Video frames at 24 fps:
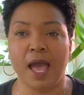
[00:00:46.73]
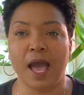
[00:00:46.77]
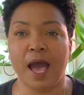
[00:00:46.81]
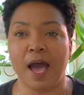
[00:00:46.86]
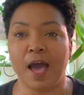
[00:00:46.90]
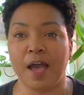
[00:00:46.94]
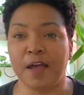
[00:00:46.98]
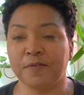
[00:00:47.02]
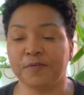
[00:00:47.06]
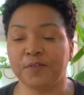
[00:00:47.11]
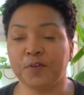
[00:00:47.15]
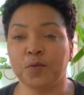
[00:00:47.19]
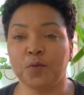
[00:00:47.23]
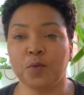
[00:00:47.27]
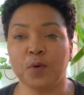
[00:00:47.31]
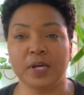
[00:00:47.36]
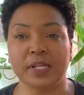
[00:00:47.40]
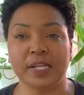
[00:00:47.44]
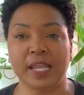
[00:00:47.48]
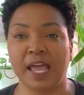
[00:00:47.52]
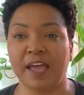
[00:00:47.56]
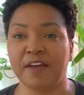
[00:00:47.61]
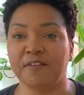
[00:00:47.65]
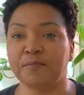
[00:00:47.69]
I, for
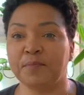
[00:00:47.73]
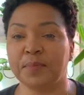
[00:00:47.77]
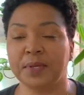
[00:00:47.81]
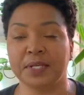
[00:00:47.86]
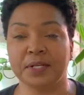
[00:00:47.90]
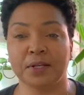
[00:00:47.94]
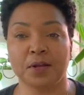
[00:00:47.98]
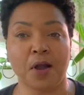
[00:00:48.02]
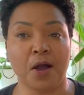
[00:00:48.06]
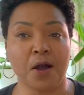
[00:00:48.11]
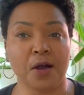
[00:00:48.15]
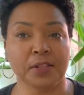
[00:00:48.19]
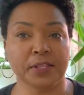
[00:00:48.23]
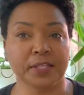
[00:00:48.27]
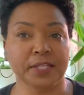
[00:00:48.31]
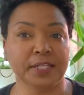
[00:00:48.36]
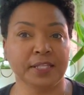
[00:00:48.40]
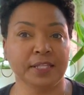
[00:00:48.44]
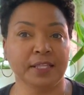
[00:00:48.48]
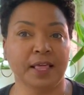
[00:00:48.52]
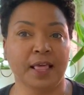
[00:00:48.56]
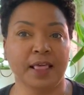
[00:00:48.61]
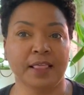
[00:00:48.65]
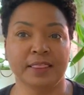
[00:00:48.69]
one, have been
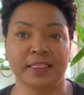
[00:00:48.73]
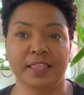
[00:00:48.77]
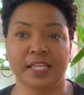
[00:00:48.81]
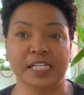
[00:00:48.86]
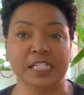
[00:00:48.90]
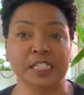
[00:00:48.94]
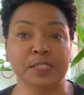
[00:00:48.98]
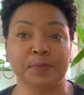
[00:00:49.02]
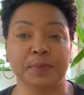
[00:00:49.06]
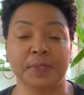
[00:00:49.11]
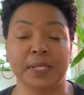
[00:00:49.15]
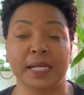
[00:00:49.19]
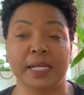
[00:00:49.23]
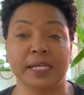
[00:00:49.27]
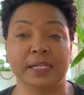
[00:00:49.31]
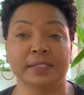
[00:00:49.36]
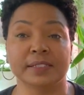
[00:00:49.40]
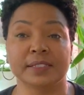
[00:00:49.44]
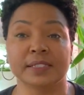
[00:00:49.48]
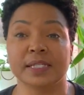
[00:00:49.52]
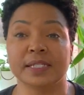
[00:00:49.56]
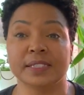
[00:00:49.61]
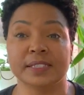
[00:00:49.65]
calling these plants